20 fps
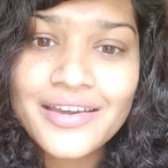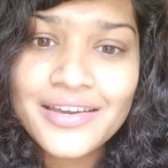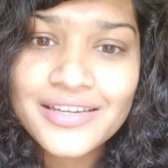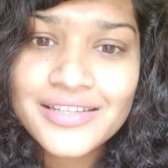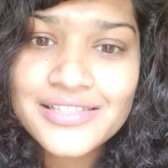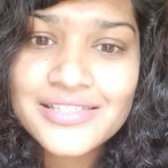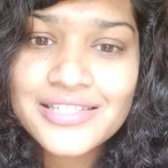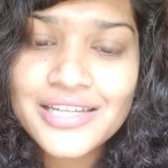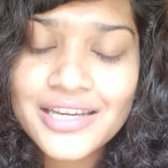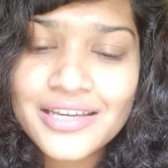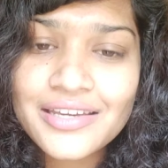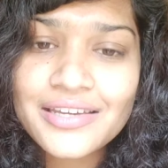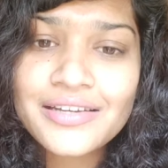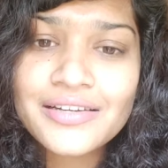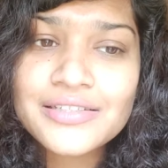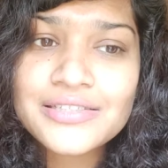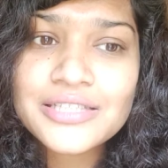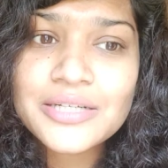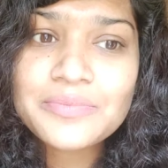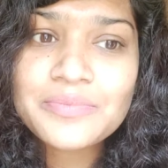He's taking
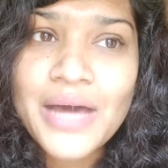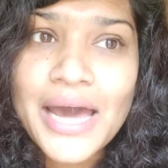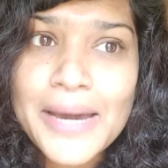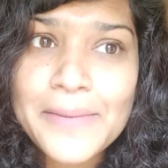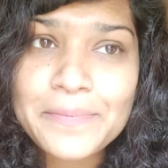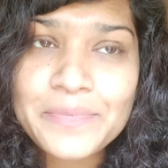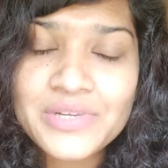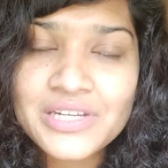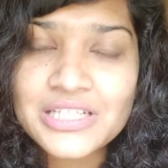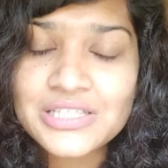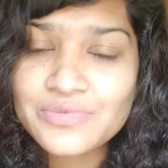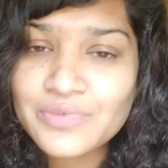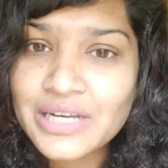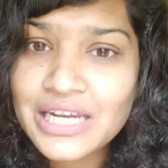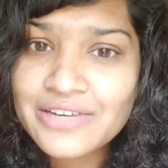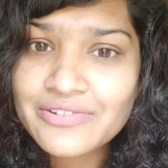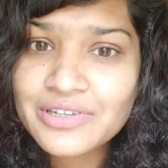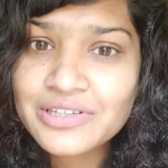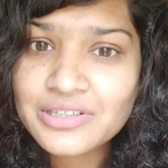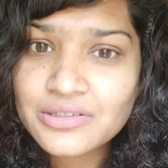us some happiness.
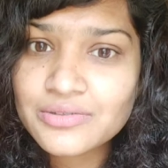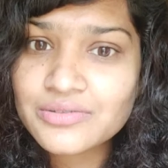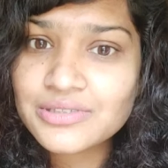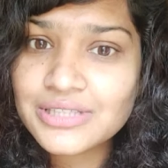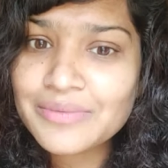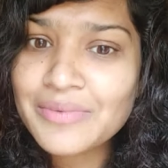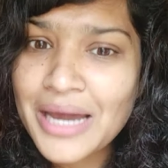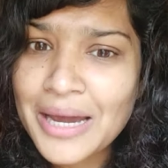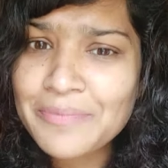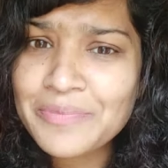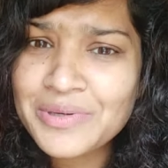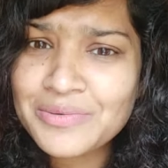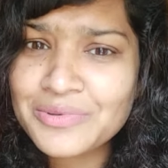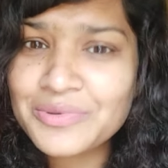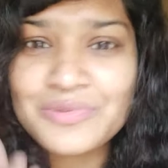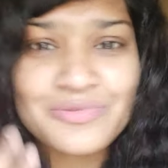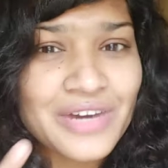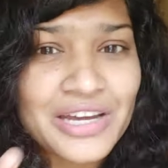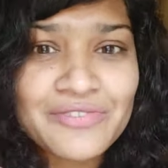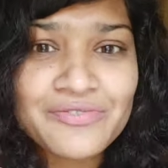Whenever some happy
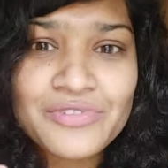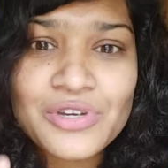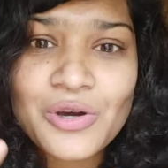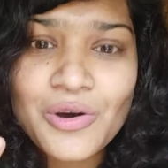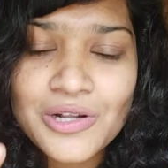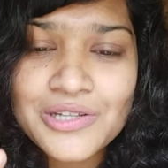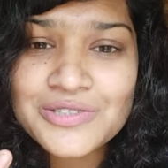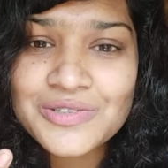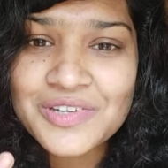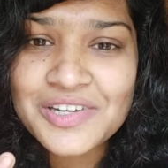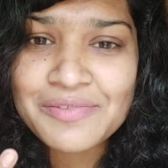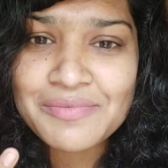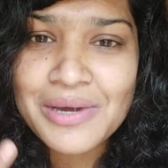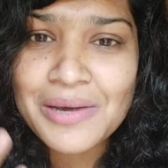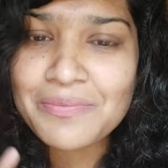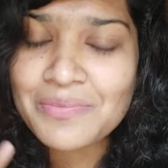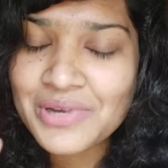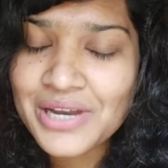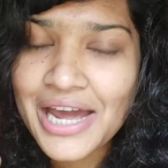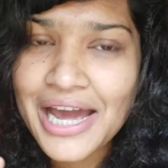moment, when we also
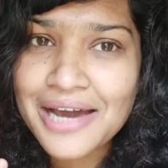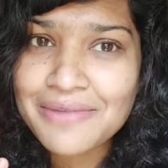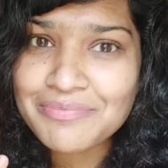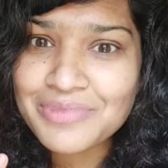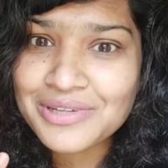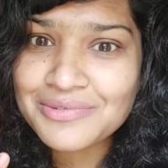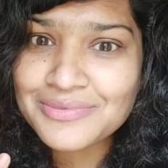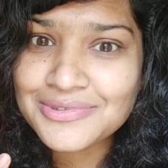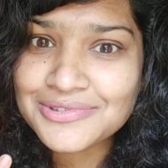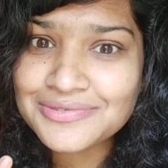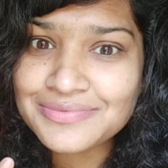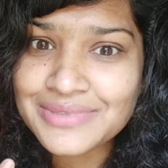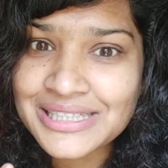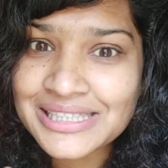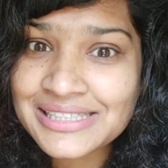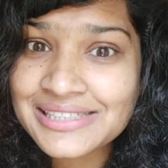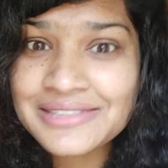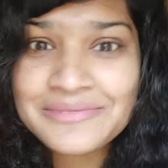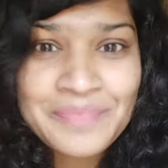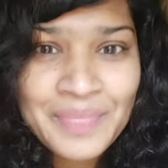remember happy
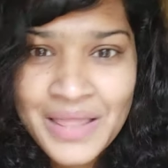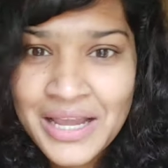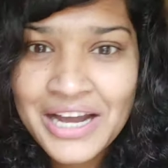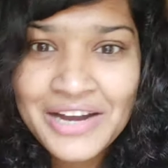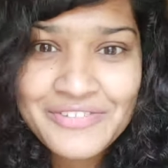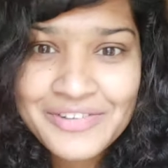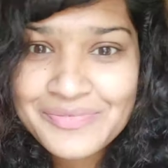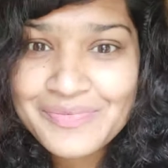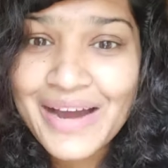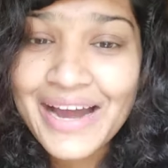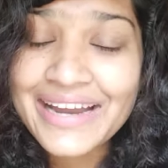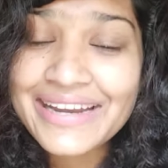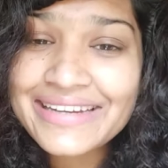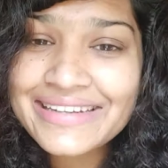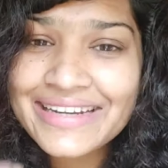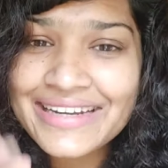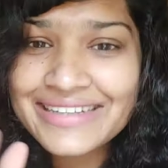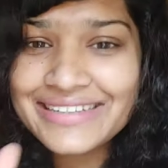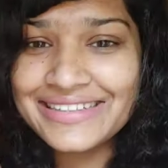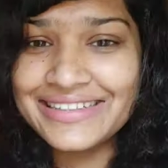movements, our
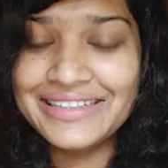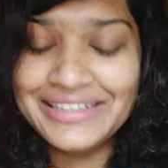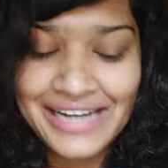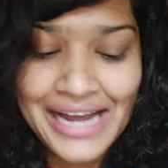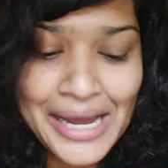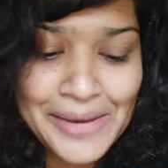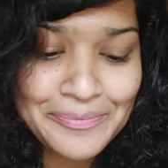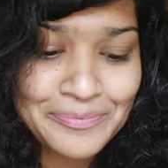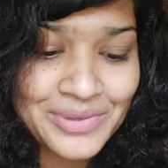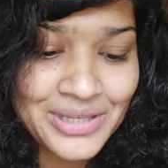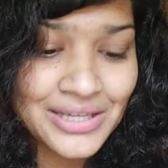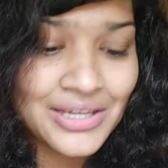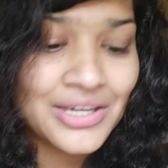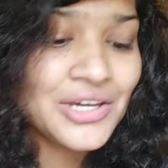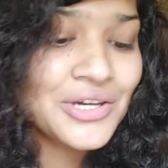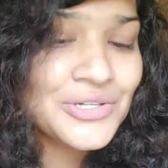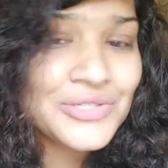mind get happy.